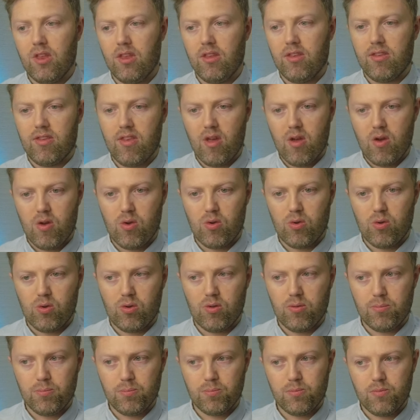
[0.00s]
So
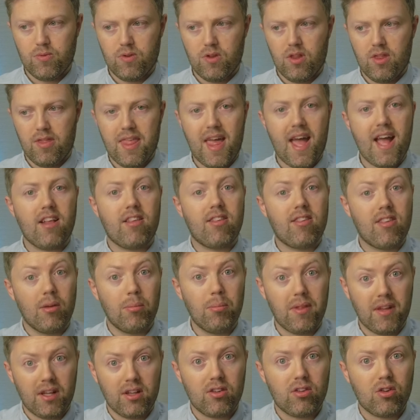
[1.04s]
that's
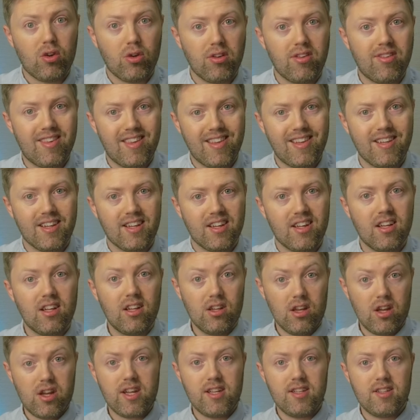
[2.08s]
something to consider.
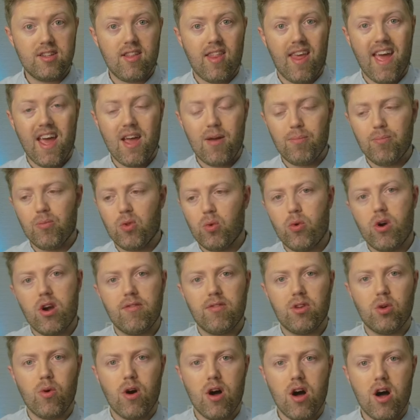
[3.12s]
Look into that wherever
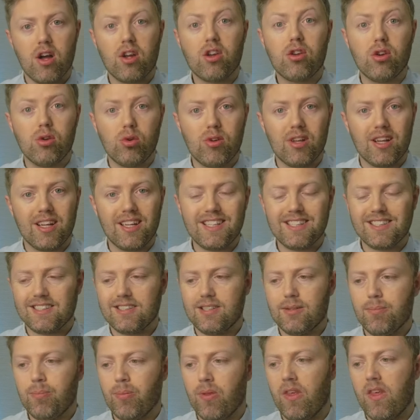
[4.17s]
you are, Google it,
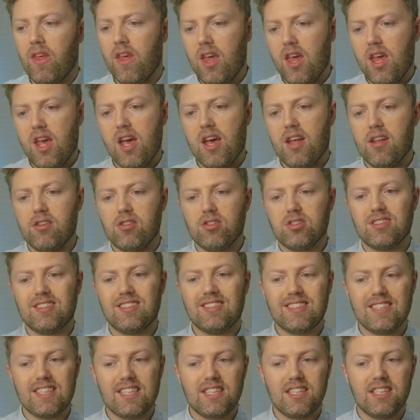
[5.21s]
and just
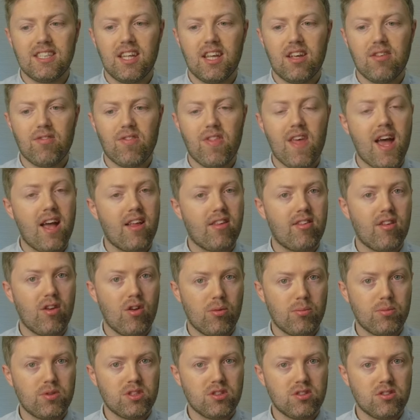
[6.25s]
see if that's an
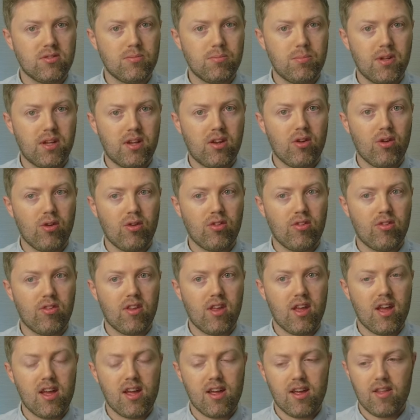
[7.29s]
option, because
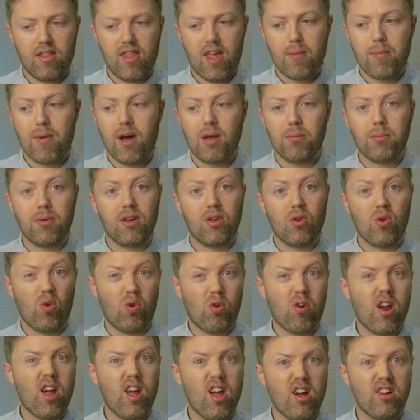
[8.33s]
that might be an
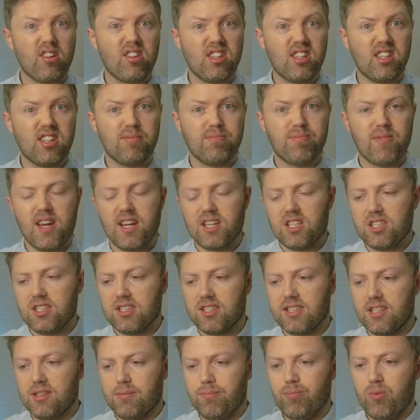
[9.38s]
alright idea
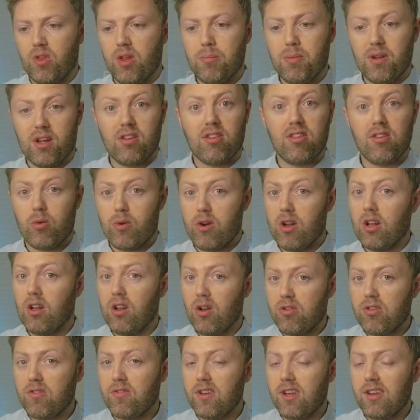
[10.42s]
actually, because there are a
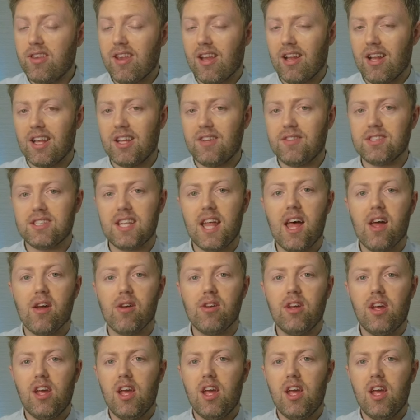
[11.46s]
lot of Nissan Leafs now